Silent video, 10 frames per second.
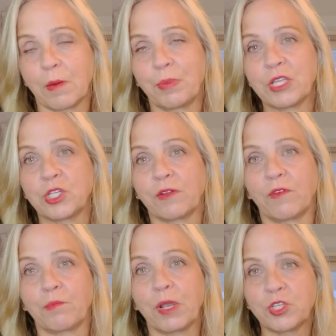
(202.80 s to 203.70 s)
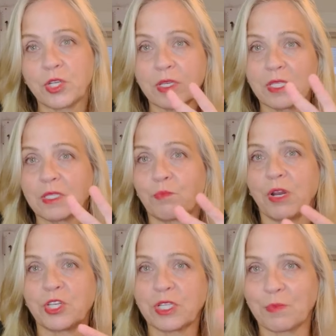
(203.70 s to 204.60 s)
bunch of different brushes,
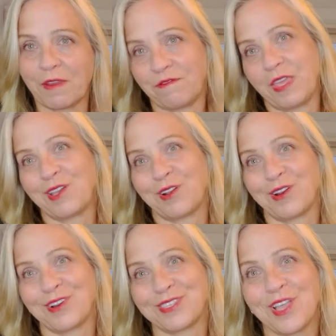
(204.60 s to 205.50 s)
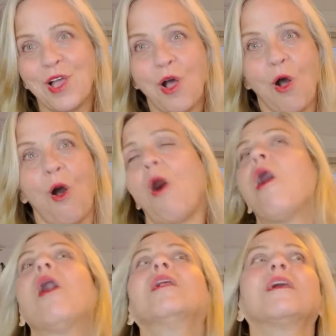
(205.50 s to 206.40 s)
my fingers,
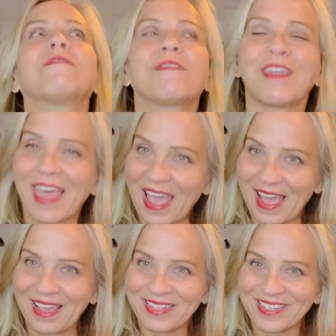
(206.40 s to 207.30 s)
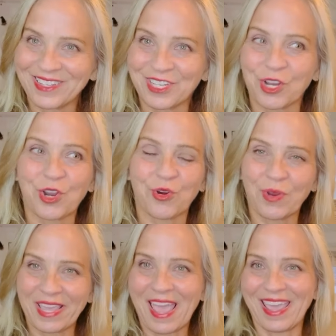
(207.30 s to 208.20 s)
all of that to
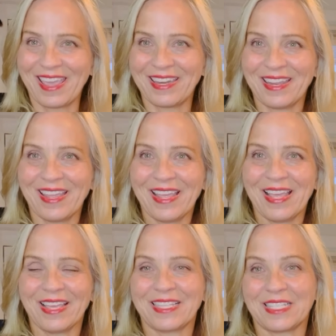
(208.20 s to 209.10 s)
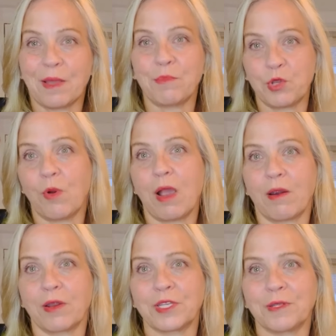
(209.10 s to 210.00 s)
create some new
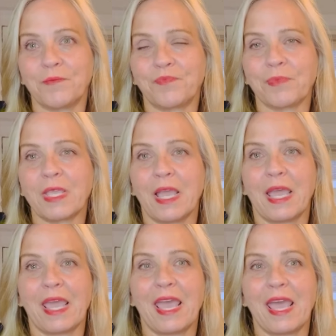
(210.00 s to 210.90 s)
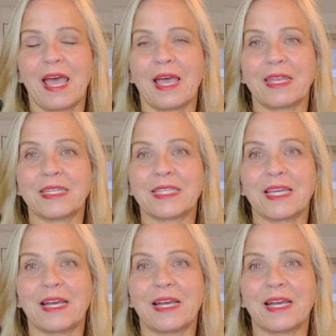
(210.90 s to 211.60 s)
art. And